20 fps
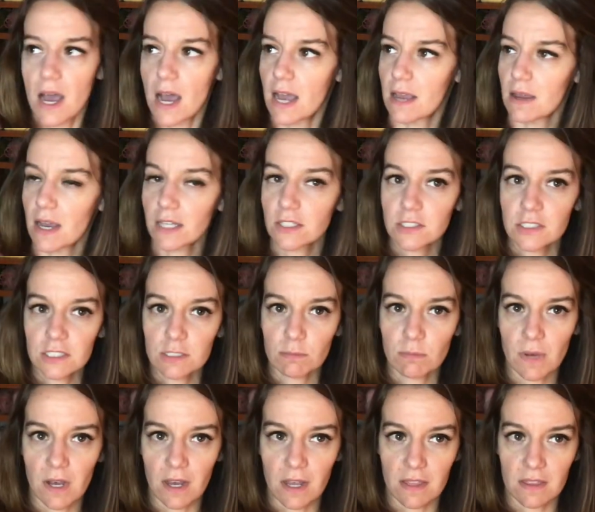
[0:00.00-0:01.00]
I actually
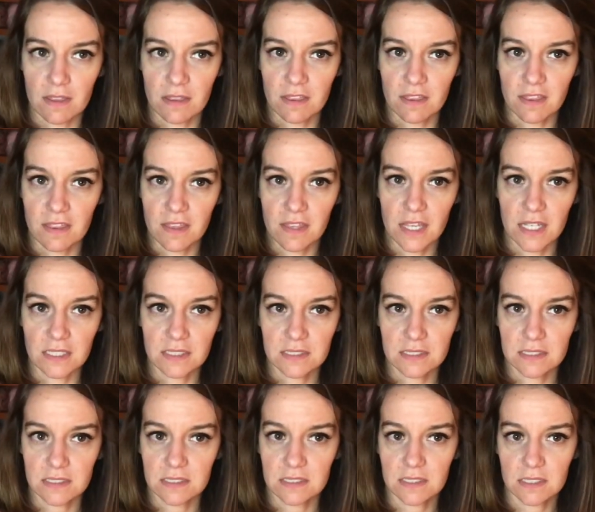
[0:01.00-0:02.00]
bought
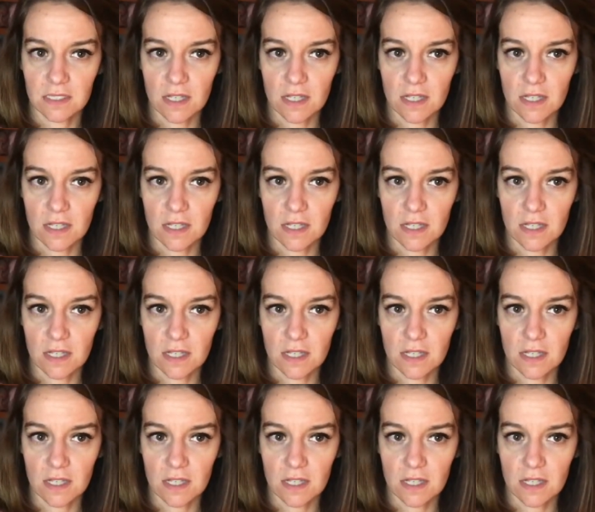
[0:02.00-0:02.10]
this